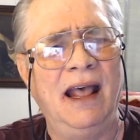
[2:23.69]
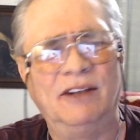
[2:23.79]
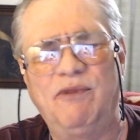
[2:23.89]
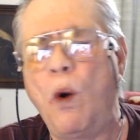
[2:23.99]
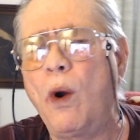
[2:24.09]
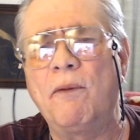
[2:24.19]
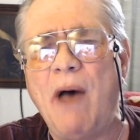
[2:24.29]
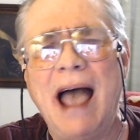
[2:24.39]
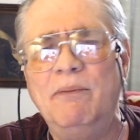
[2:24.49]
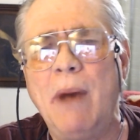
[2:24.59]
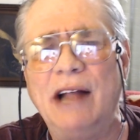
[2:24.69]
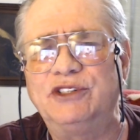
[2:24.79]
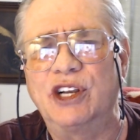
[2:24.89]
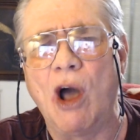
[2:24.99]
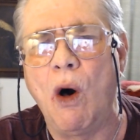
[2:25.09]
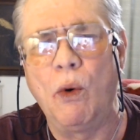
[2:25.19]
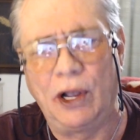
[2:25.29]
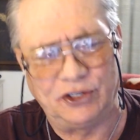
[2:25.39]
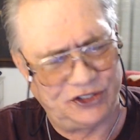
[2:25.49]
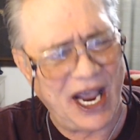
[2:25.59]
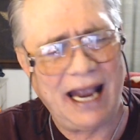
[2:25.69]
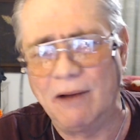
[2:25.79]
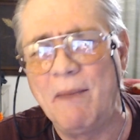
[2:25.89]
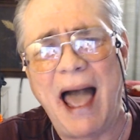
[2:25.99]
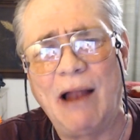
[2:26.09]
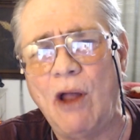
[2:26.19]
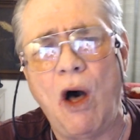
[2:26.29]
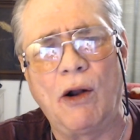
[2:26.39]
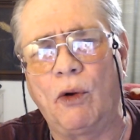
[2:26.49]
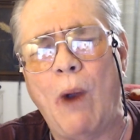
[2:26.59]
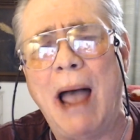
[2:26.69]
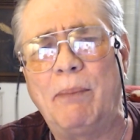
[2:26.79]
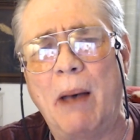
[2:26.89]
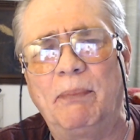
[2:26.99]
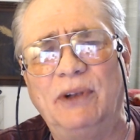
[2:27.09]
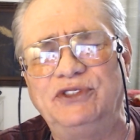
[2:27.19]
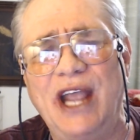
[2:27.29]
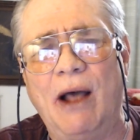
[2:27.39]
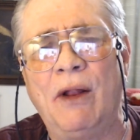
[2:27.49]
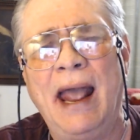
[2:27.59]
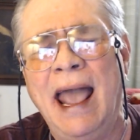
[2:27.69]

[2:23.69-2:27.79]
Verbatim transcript: four or five months ago because it's taken them that long to wrap up this deal,